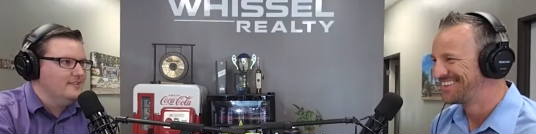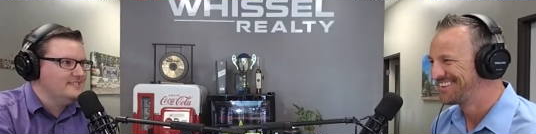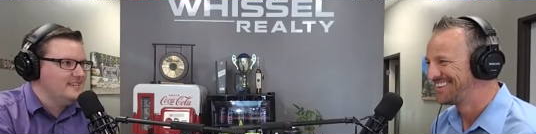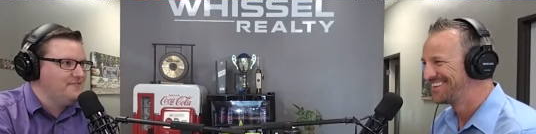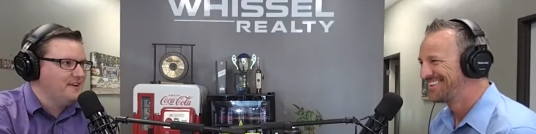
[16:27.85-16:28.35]

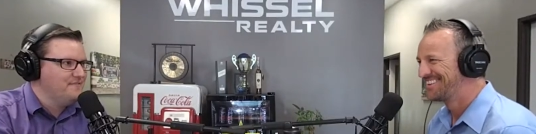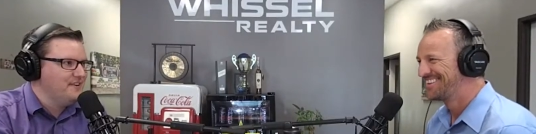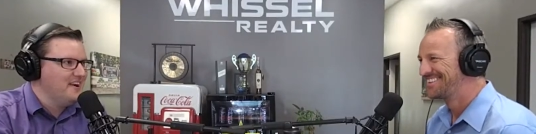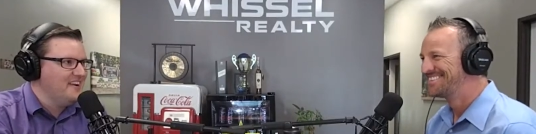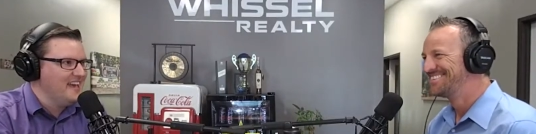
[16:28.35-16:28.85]
Speaker 1: Let's see if I
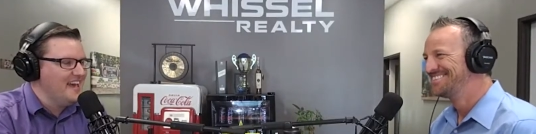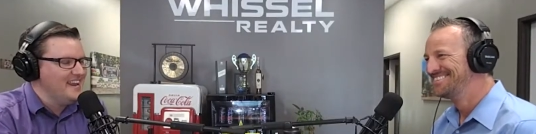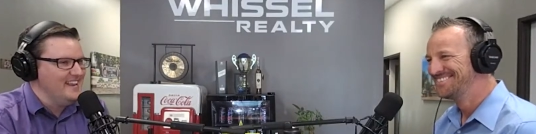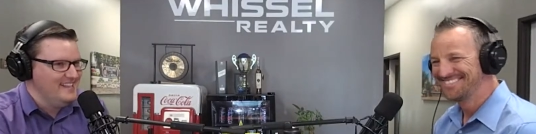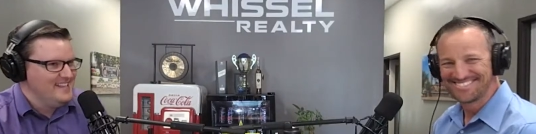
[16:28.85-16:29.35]
can figure out how
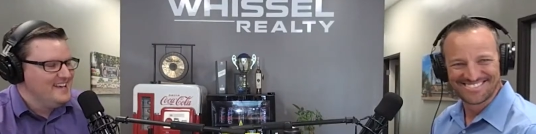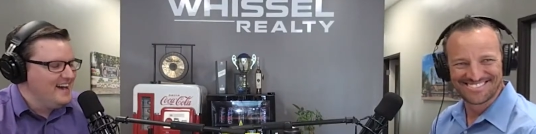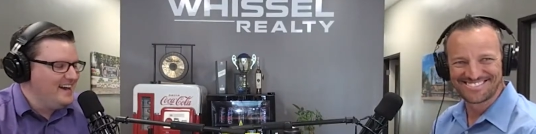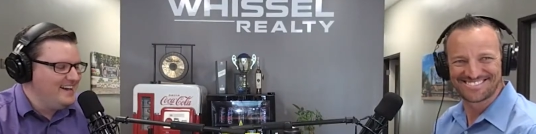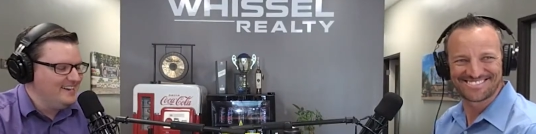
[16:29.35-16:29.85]
to edit.
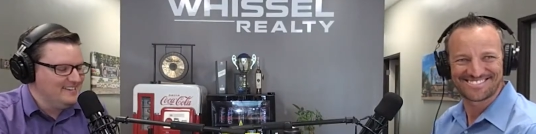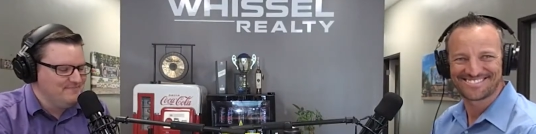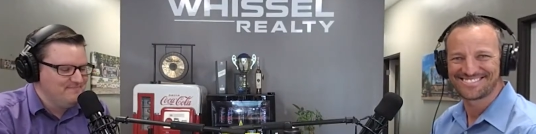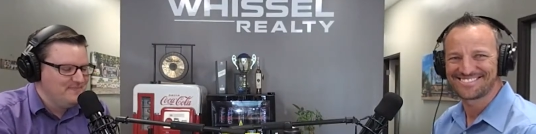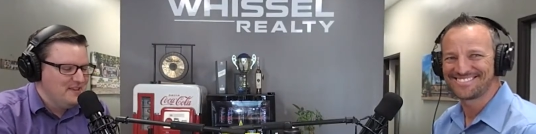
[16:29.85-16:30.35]

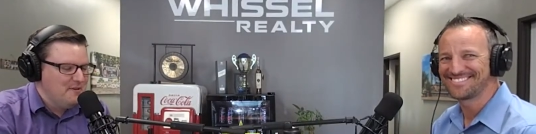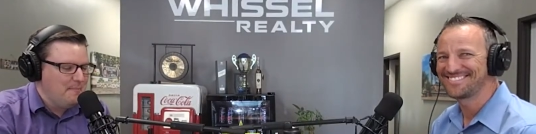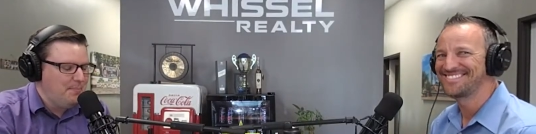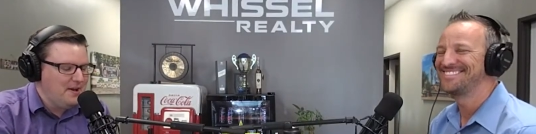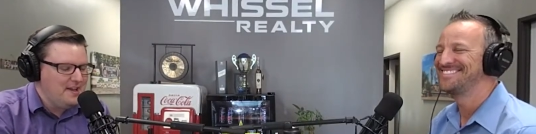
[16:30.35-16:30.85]
Um,
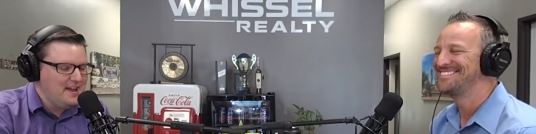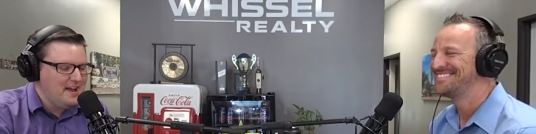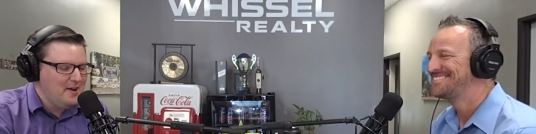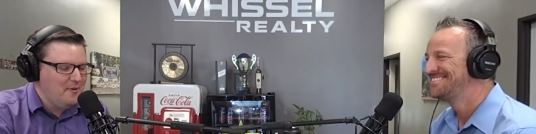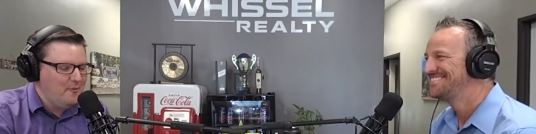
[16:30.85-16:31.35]

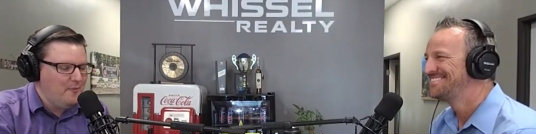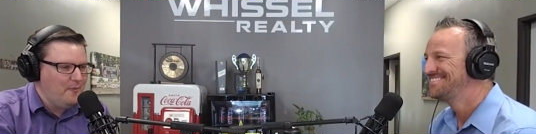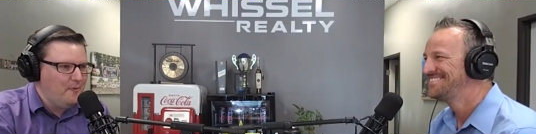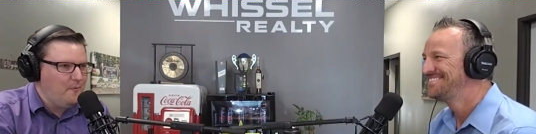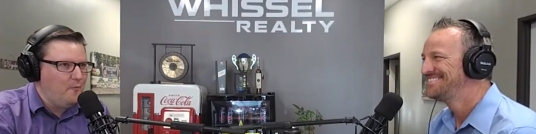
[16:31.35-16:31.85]
but
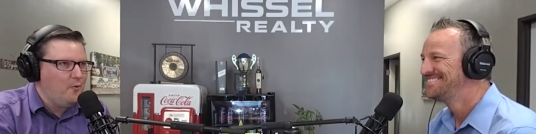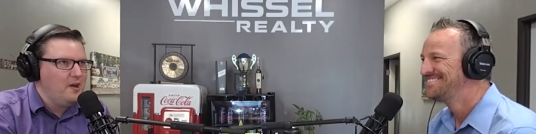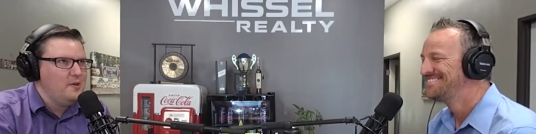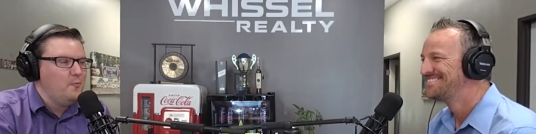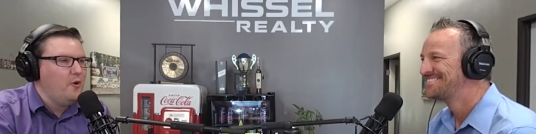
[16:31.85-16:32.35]

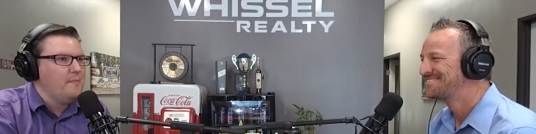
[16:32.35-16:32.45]
one